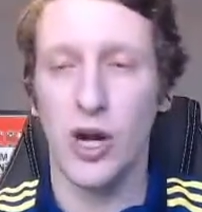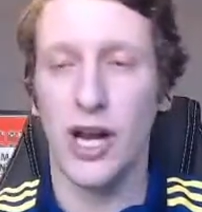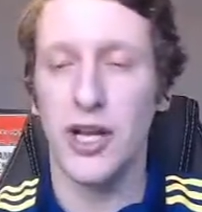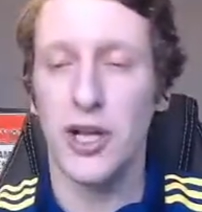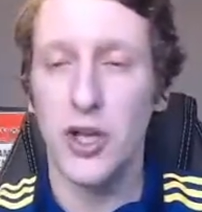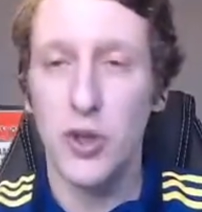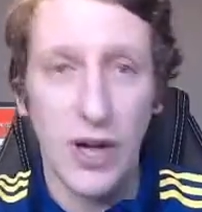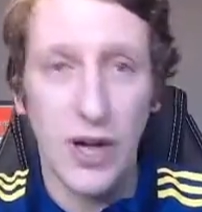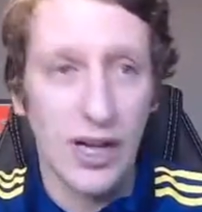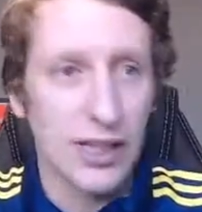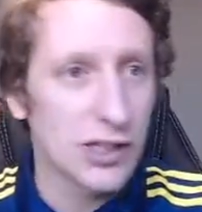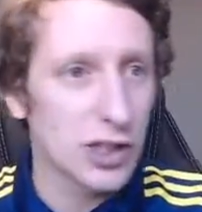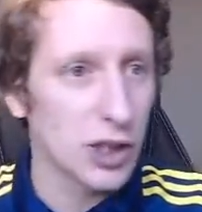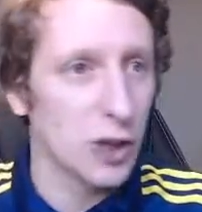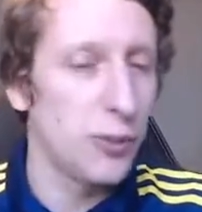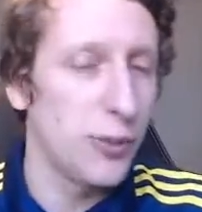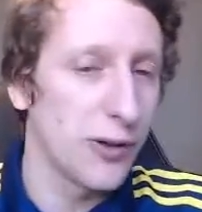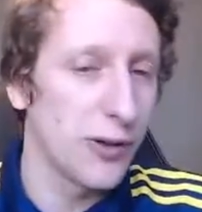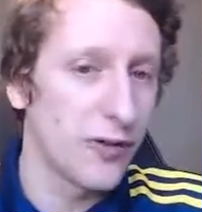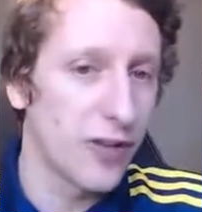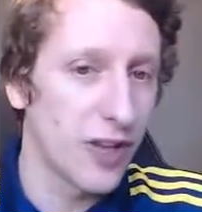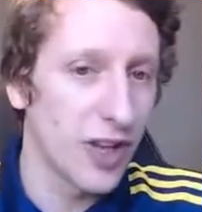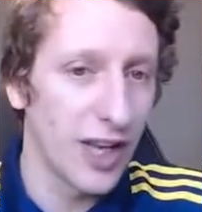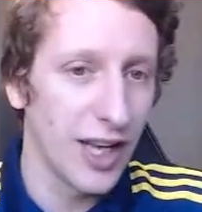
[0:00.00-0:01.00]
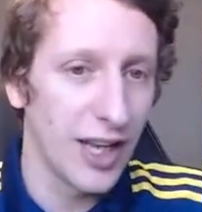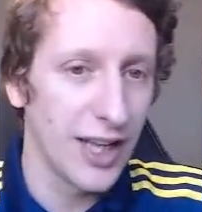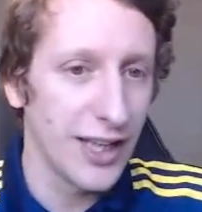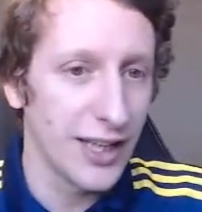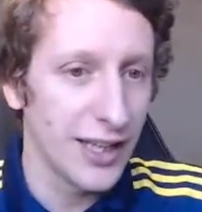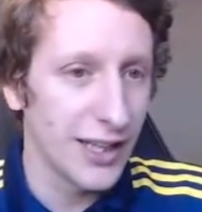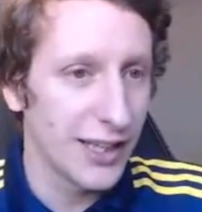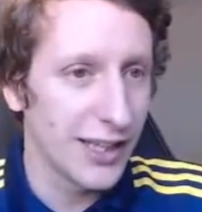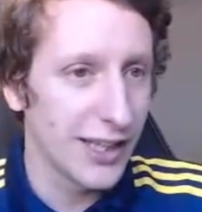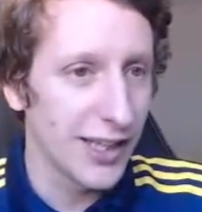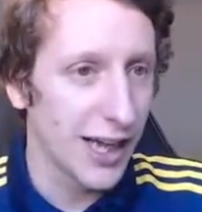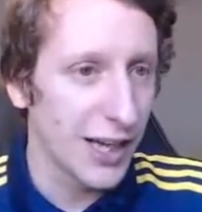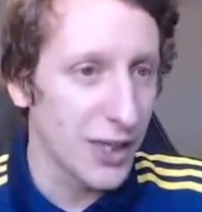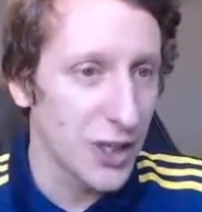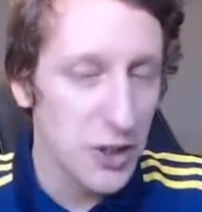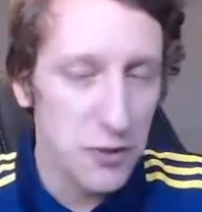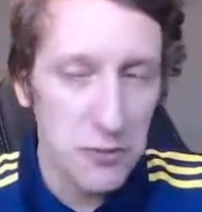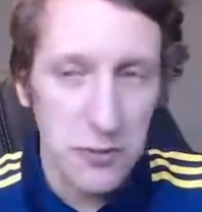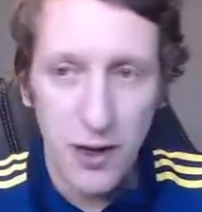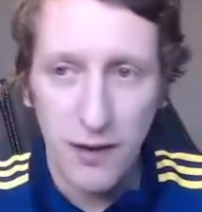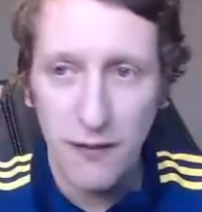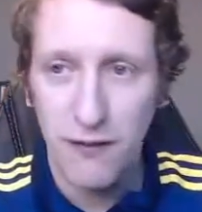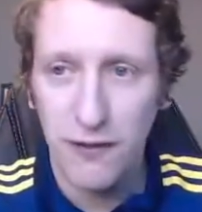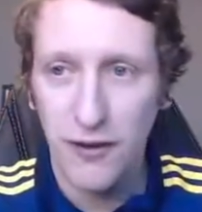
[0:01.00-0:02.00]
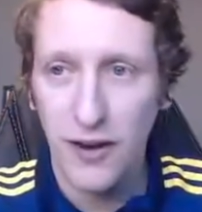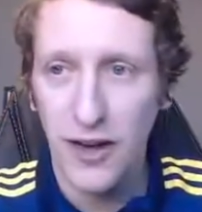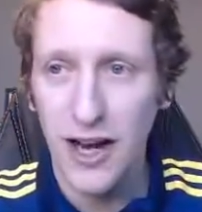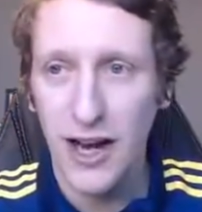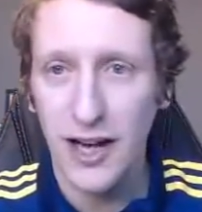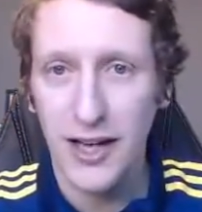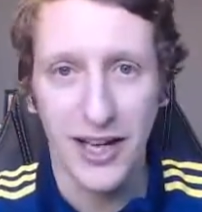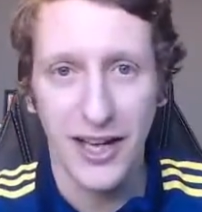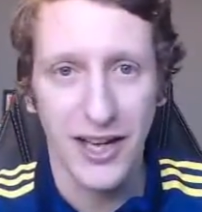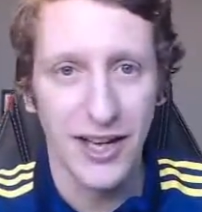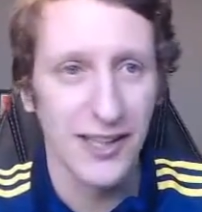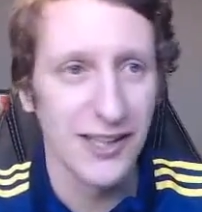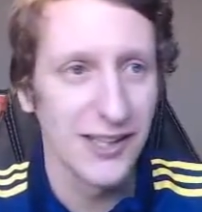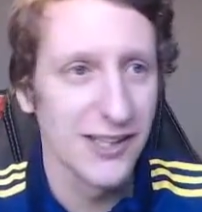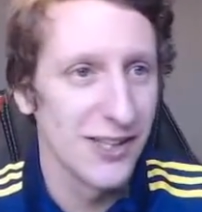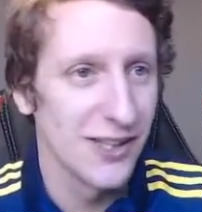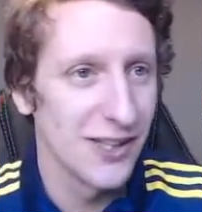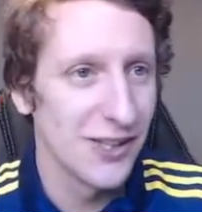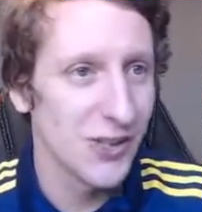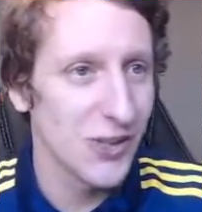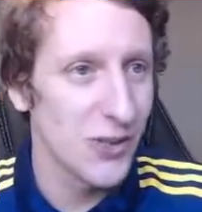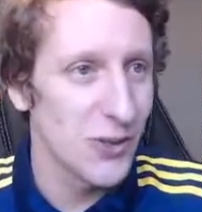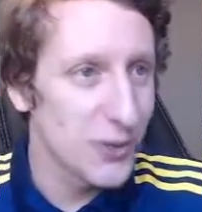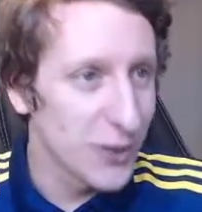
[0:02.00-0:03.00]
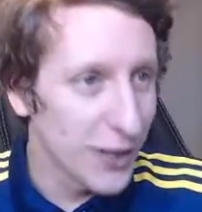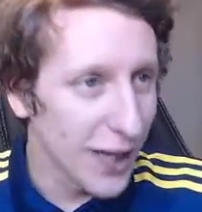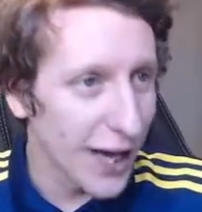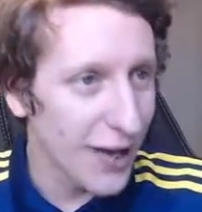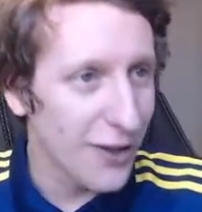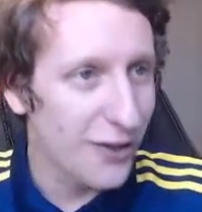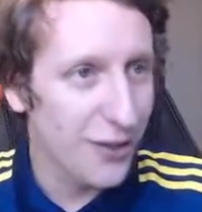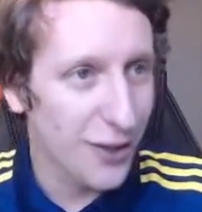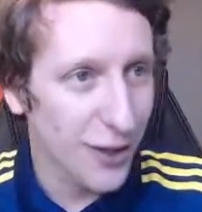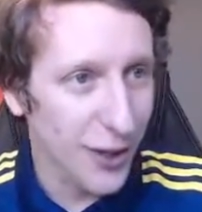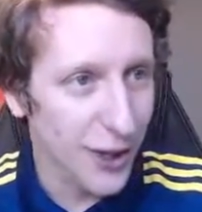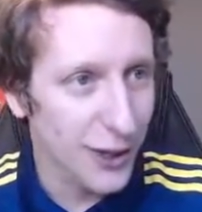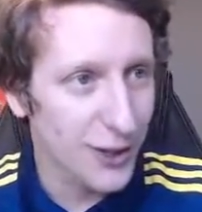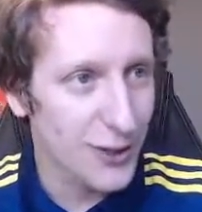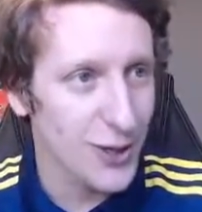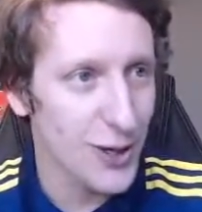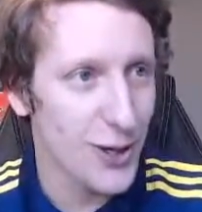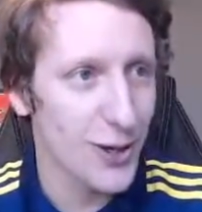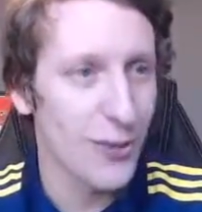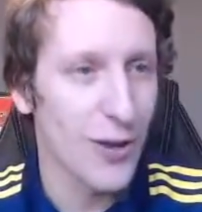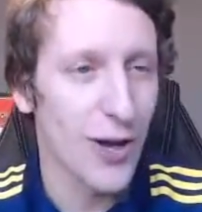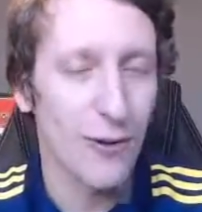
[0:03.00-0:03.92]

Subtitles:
you are top of the league and you are flying, you get things your way.